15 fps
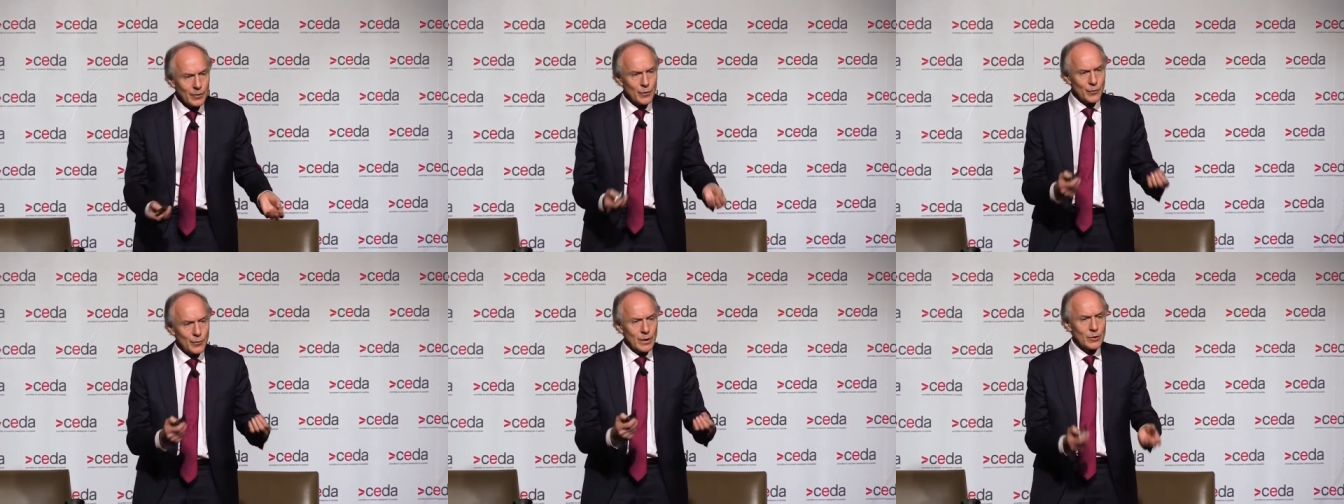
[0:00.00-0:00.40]

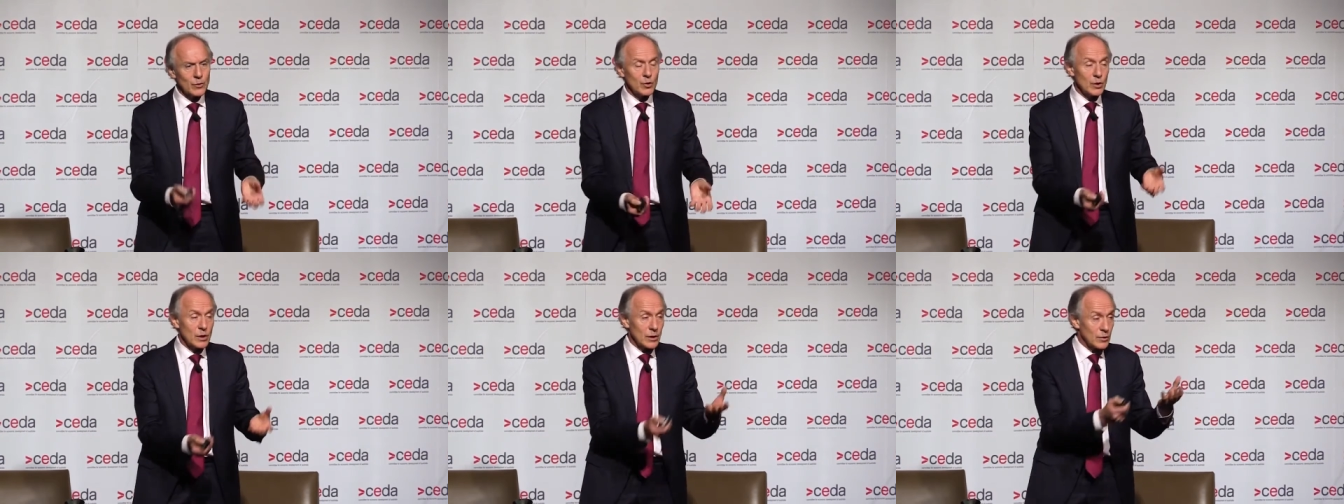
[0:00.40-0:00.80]
the fact
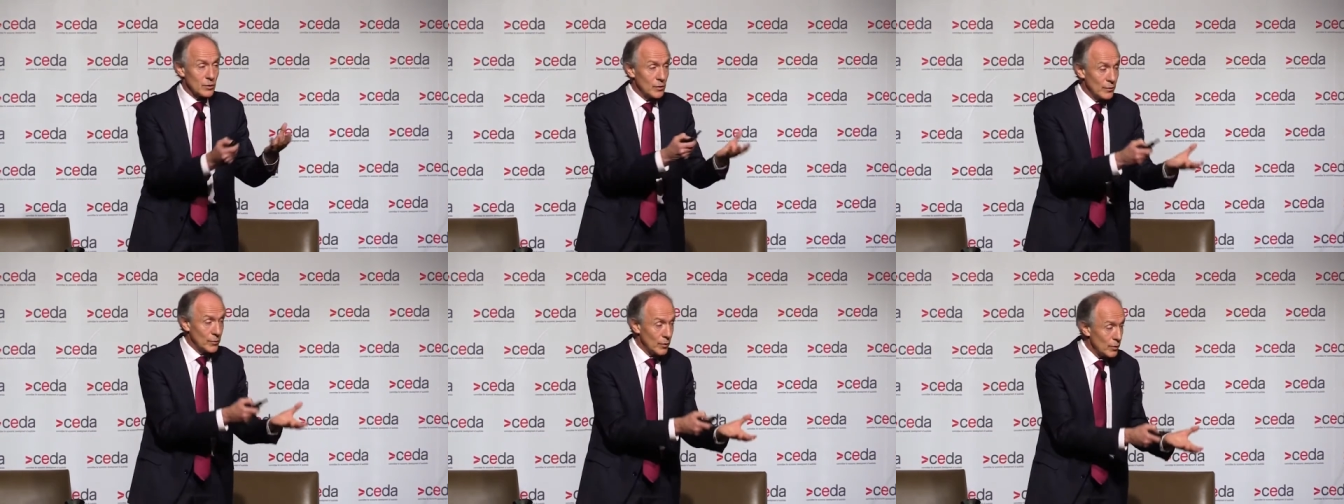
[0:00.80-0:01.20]
that you
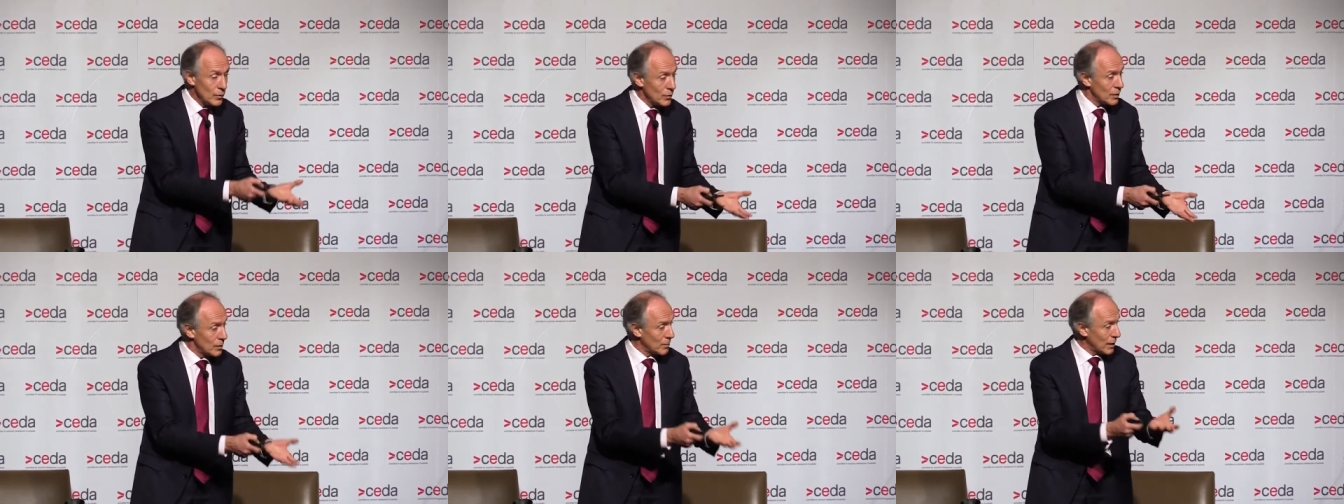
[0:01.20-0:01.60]
get
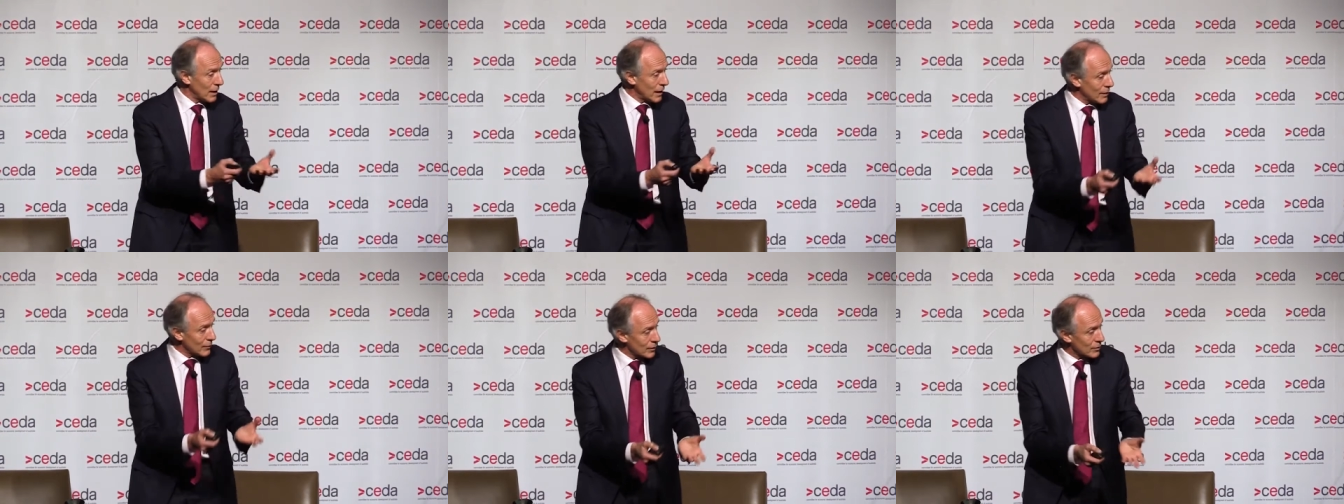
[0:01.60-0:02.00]
diversity
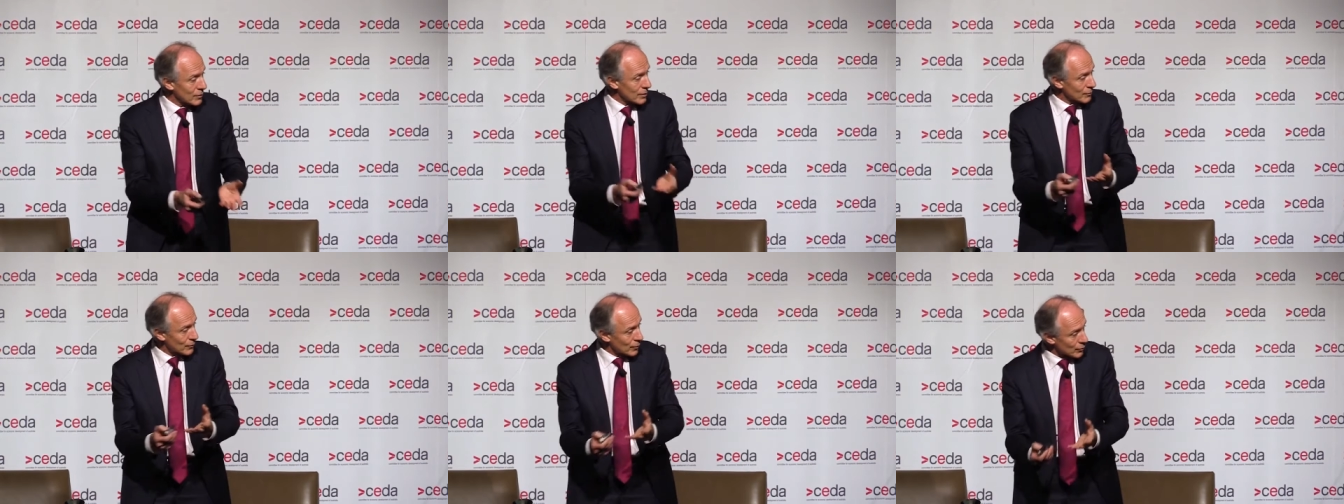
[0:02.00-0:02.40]
by having
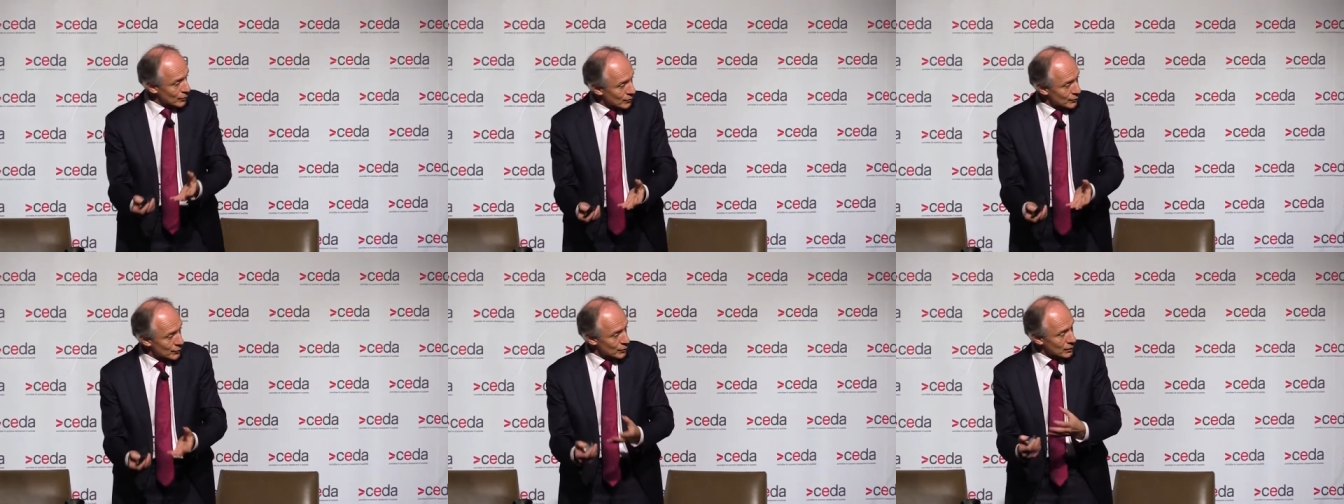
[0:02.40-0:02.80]
some
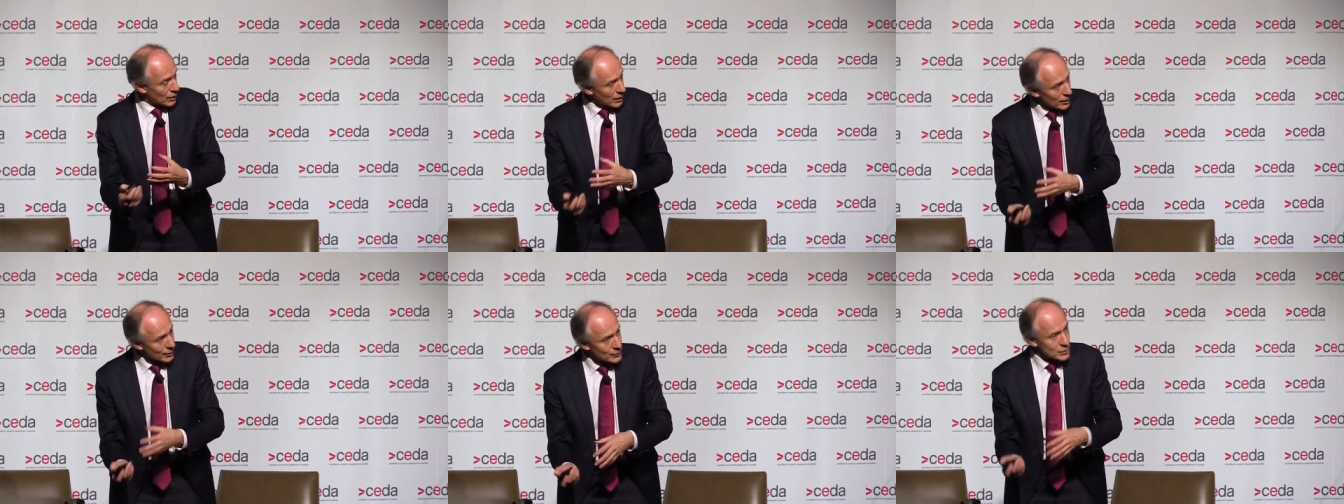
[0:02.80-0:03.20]
fossil fuel
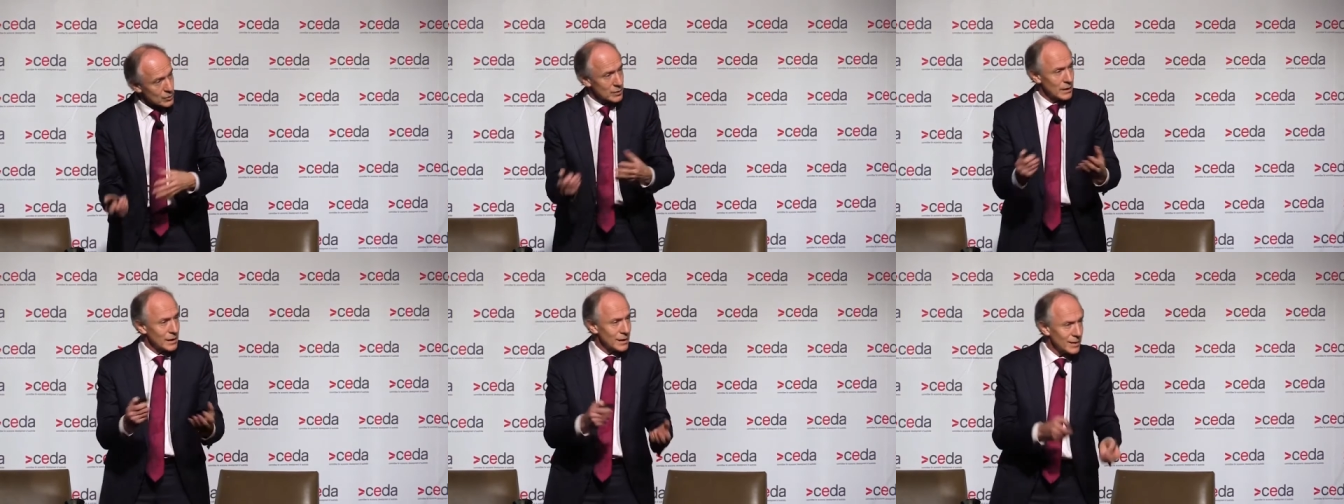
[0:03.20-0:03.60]

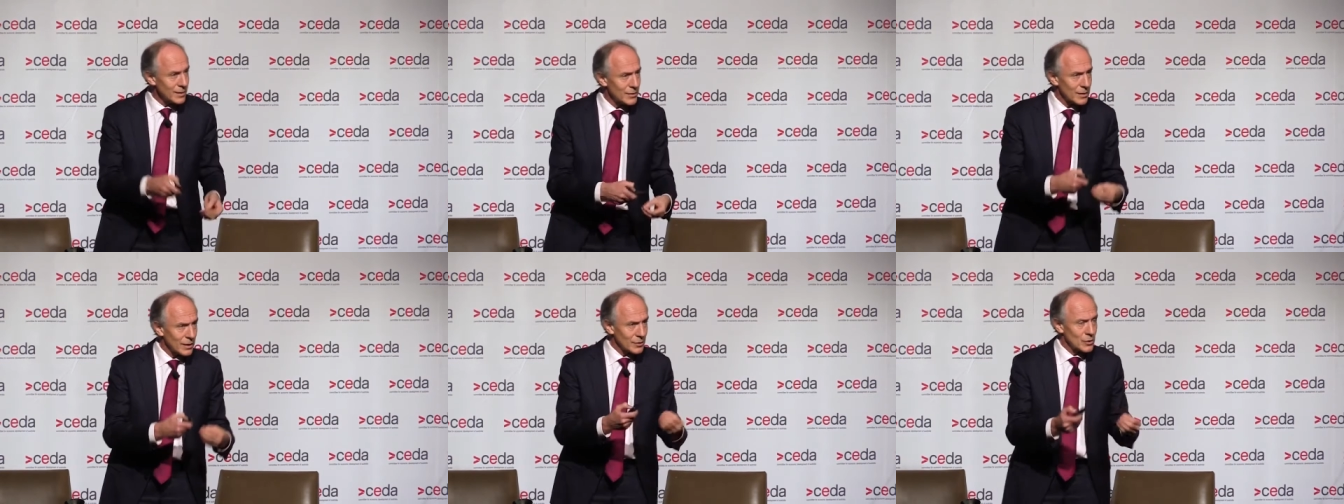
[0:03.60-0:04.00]
hydrogen
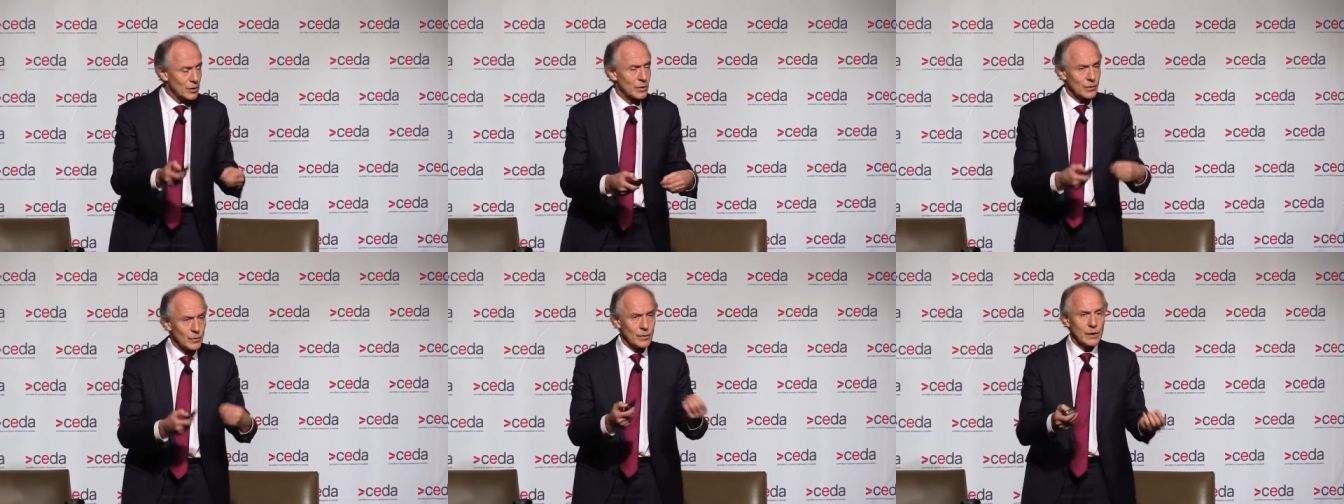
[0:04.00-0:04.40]
is a
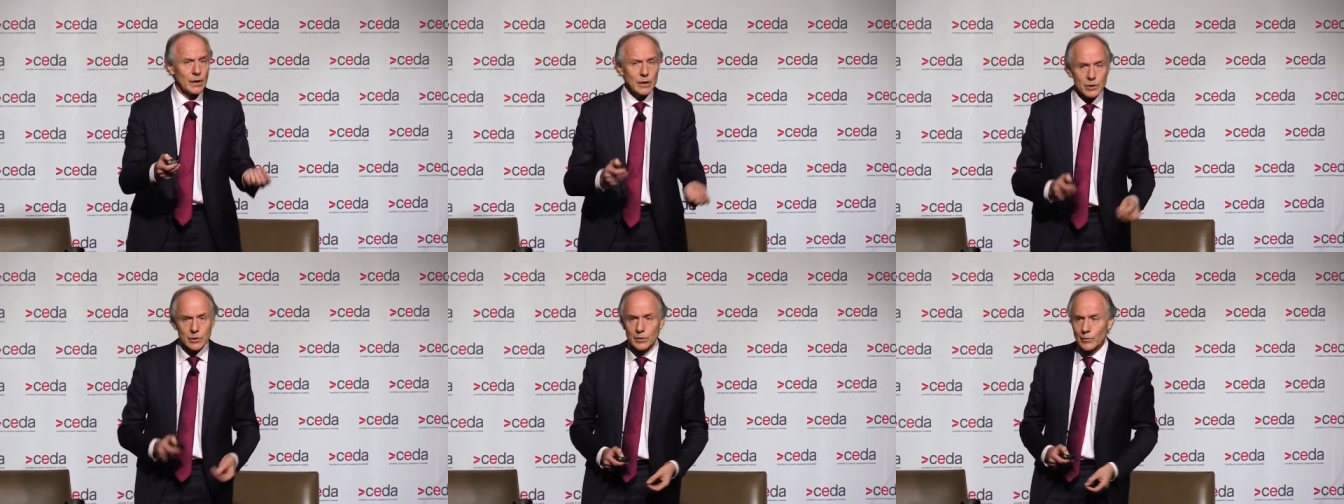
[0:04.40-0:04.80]

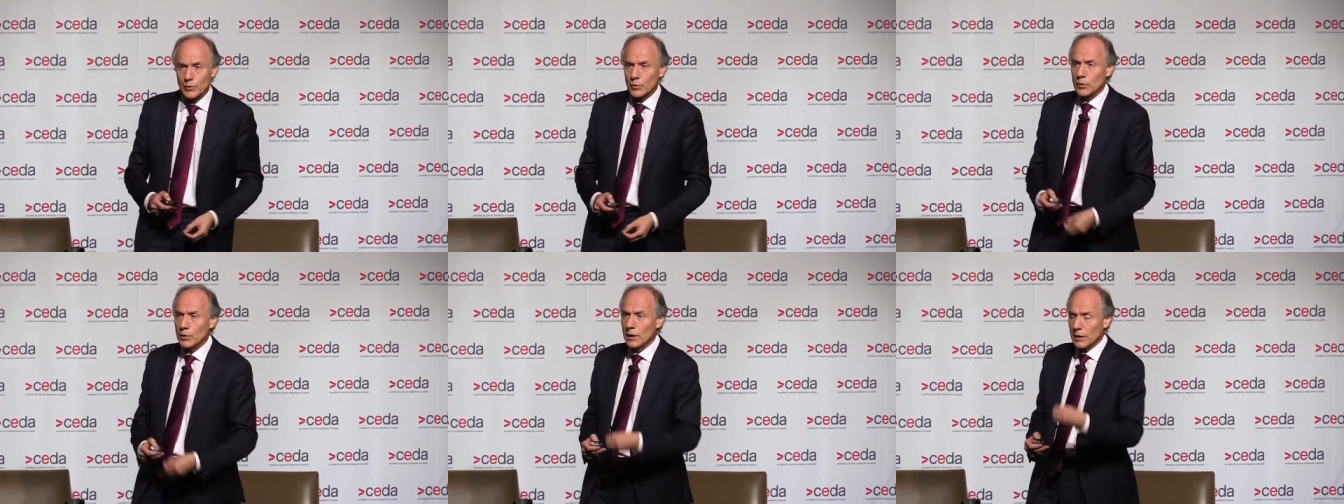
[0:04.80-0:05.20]
justification
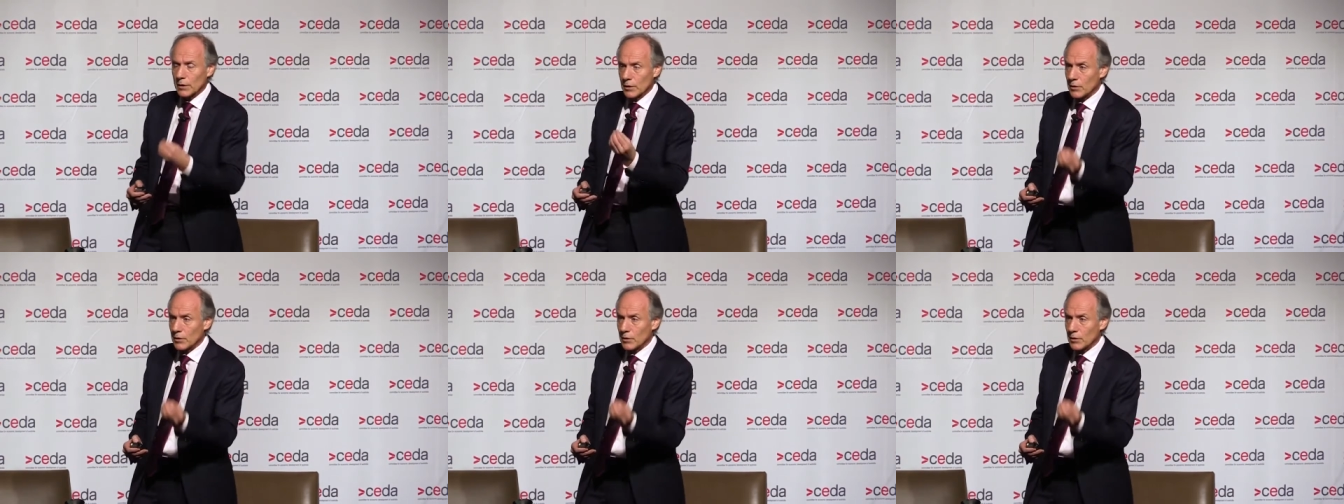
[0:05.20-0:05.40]
for